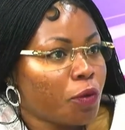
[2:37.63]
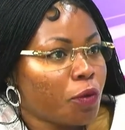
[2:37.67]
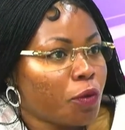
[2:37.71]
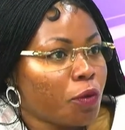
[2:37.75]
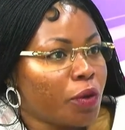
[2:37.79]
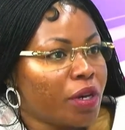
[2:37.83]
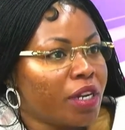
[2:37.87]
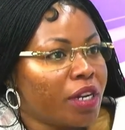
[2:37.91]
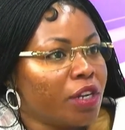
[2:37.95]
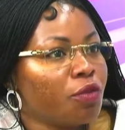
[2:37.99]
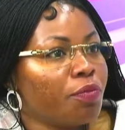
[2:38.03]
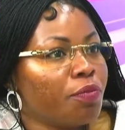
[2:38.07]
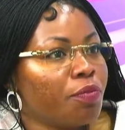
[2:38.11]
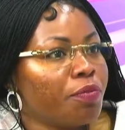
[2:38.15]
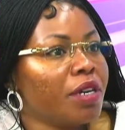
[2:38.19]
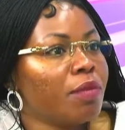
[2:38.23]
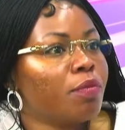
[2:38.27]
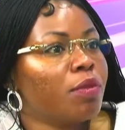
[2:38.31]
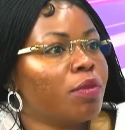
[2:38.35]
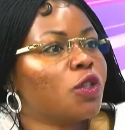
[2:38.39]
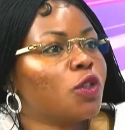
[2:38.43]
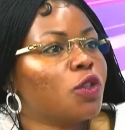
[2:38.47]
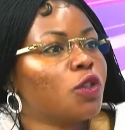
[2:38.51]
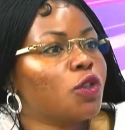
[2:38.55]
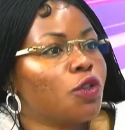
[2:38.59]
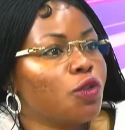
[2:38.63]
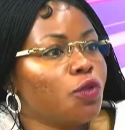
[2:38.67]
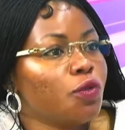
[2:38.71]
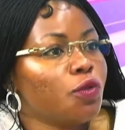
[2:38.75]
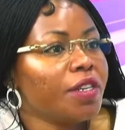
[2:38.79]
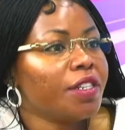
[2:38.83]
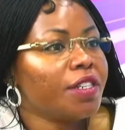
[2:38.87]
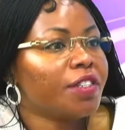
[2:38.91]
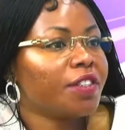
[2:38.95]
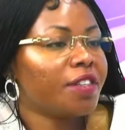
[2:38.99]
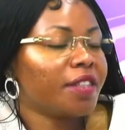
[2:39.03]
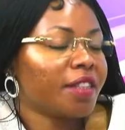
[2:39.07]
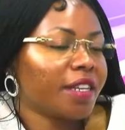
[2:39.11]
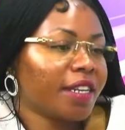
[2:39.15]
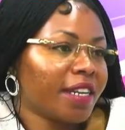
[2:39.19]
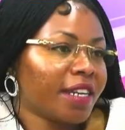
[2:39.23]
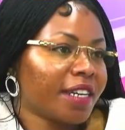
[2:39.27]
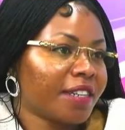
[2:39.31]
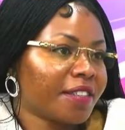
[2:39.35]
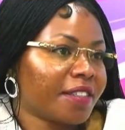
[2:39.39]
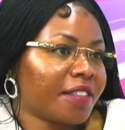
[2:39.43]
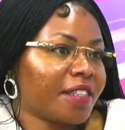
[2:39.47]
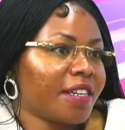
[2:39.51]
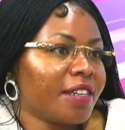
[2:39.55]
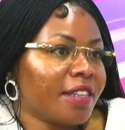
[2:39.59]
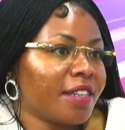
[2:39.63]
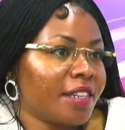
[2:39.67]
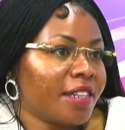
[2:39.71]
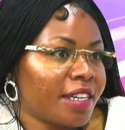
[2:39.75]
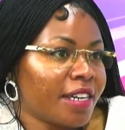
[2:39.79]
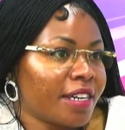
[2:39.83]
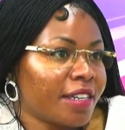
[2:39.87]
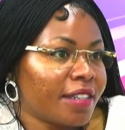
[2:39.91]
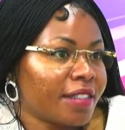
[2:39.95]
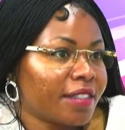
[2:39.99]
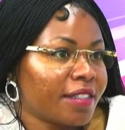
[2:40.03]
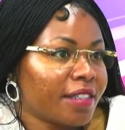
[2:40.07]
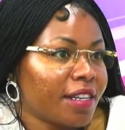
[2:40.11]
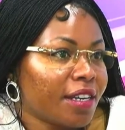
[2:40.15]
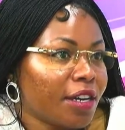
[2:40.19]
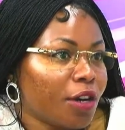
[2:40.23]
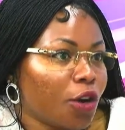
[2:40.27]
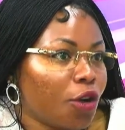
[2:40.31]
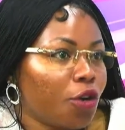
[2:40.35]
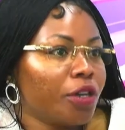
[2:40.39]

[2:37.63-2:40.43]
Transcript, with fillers: Will you be able to do it in the next 10 years?